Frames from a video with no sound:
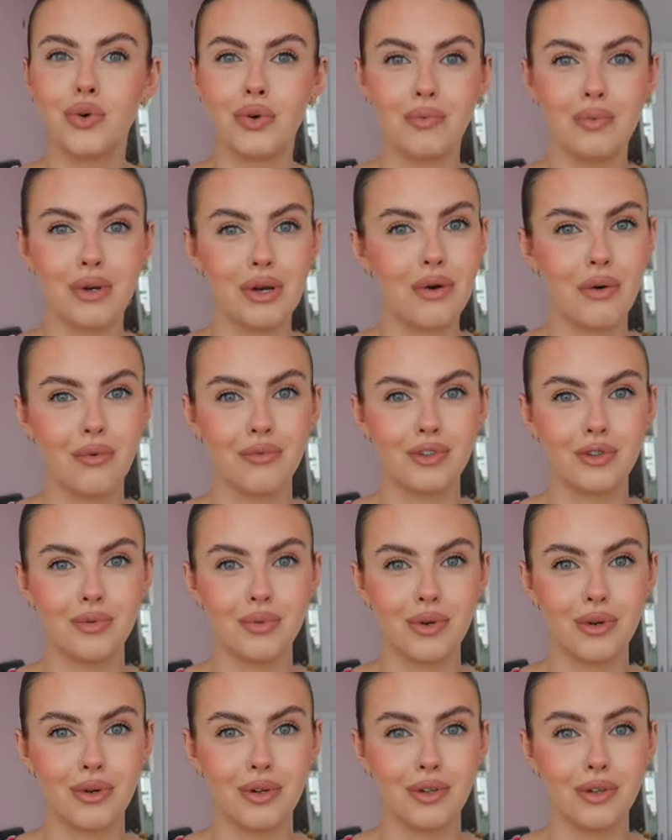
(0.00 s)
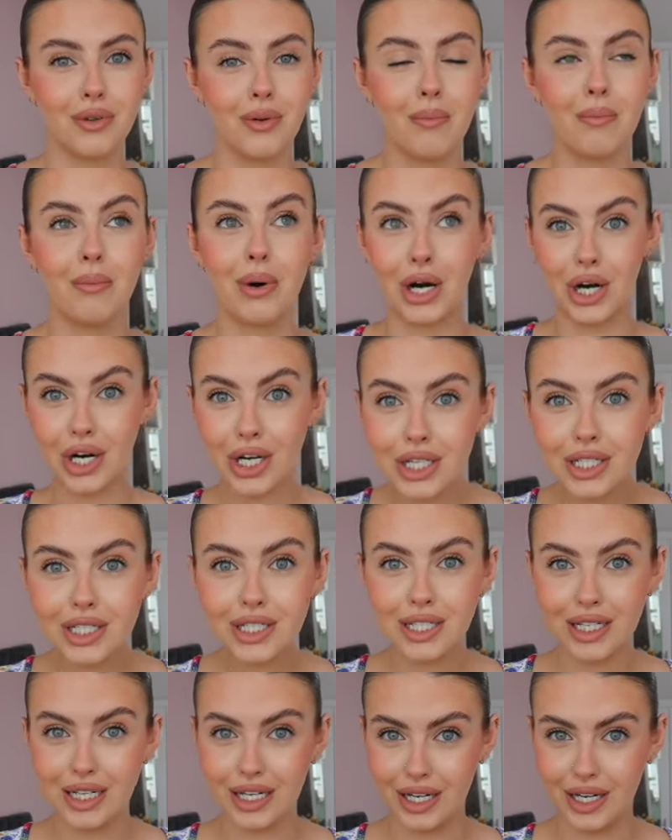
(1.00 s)
wouldn't be comfortable
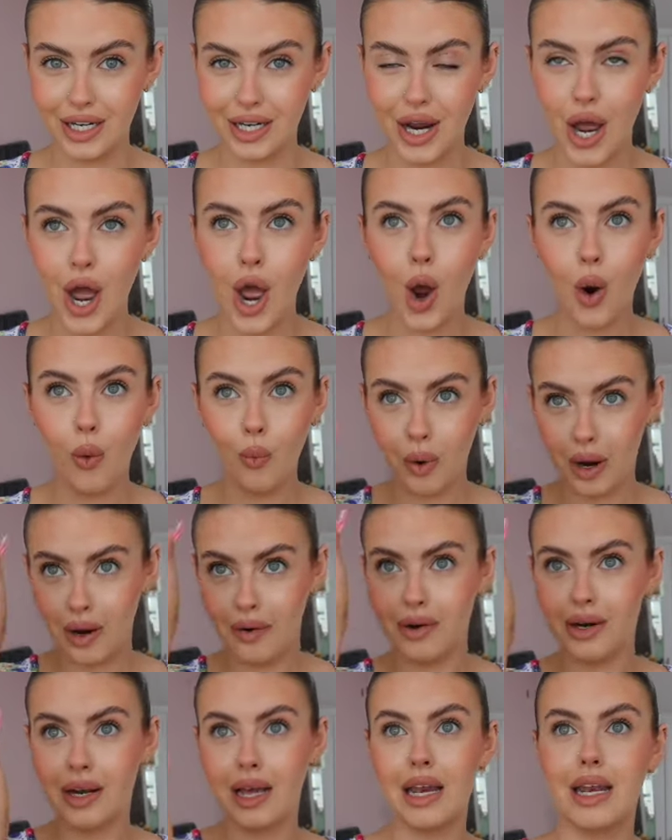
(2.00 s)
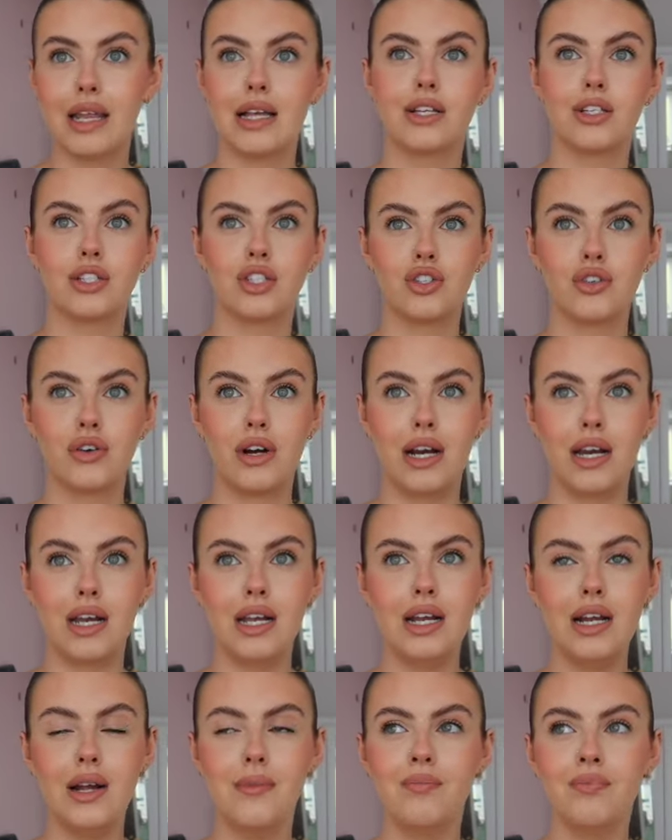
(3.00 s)
personally wearing a little
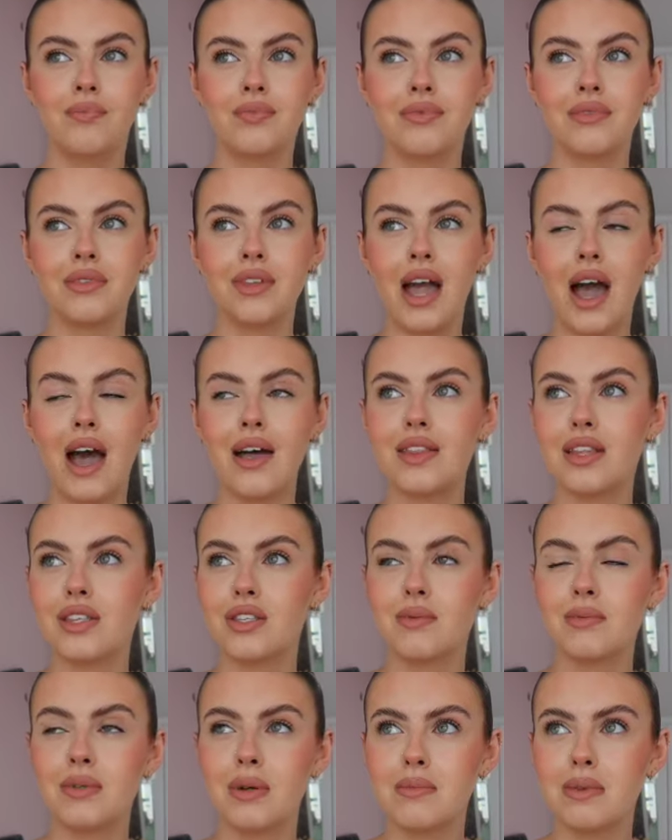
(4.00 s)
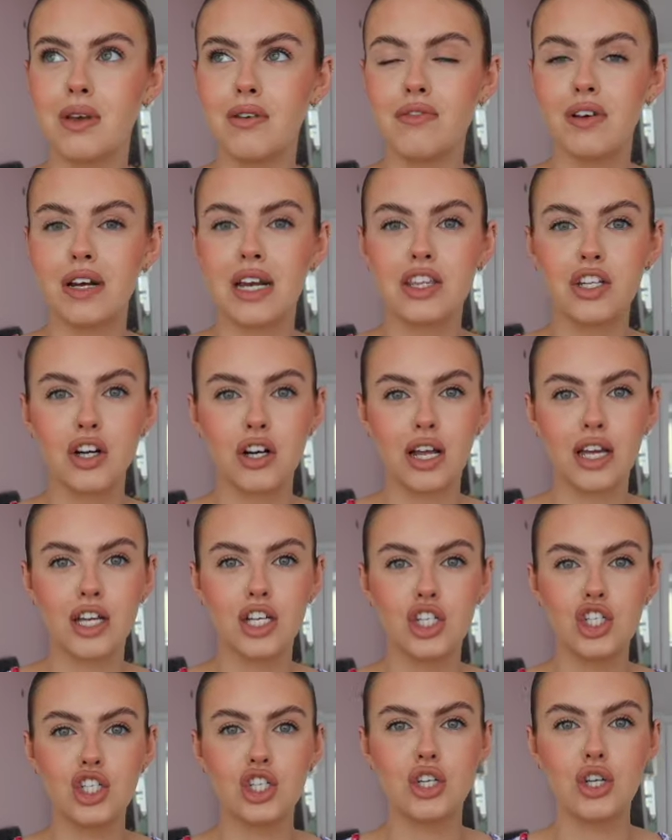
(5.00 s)
string. And then sometimes I feel like they're like
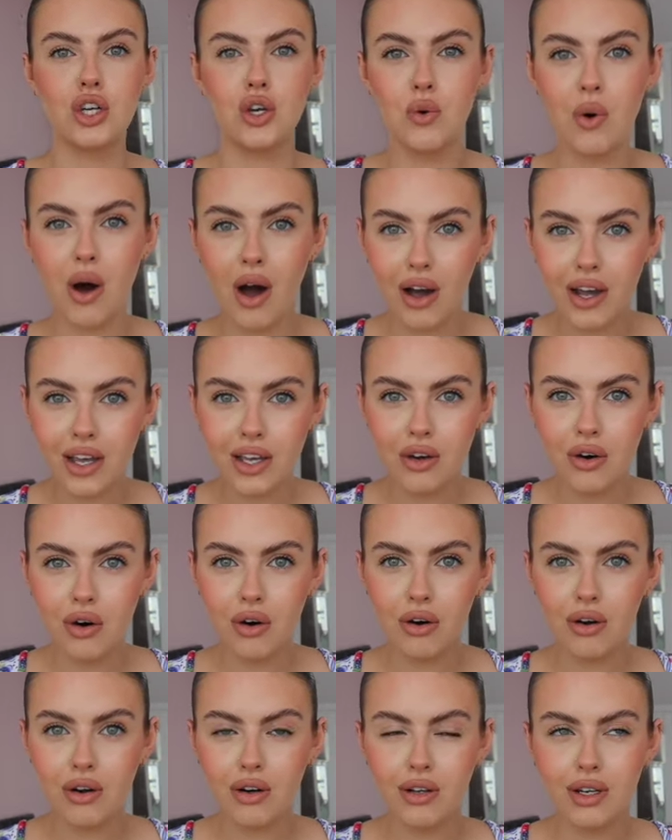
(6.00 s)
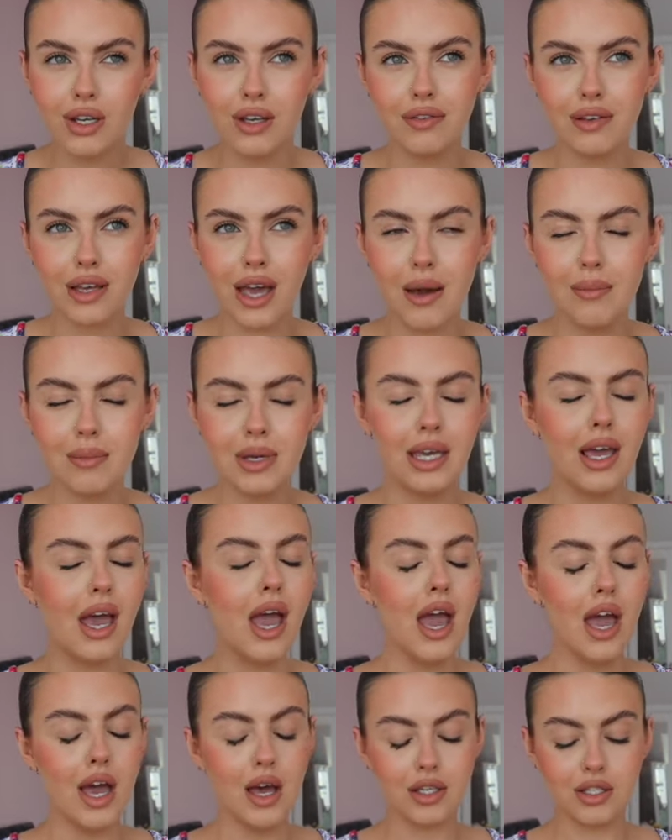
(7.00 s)
too high cut, if you get me.
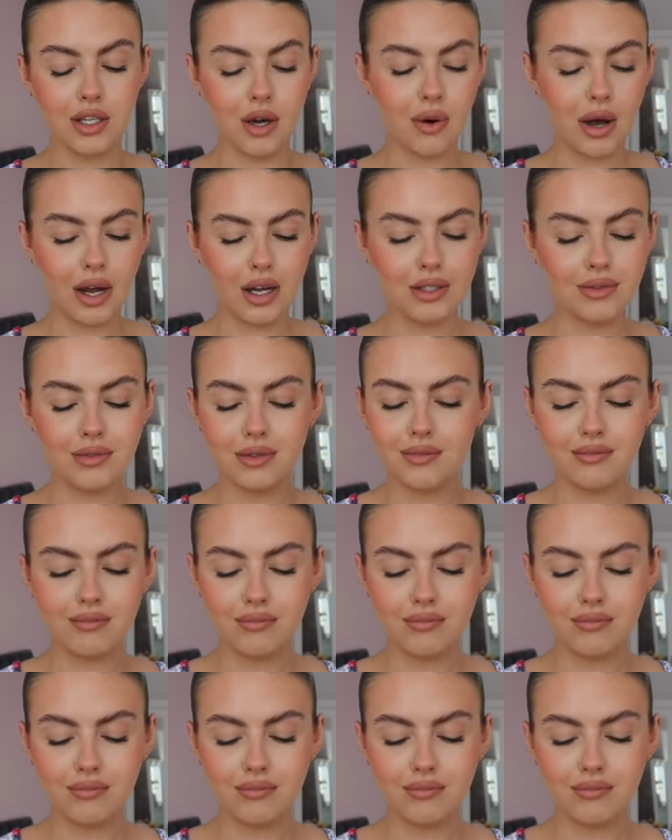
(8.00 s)
So I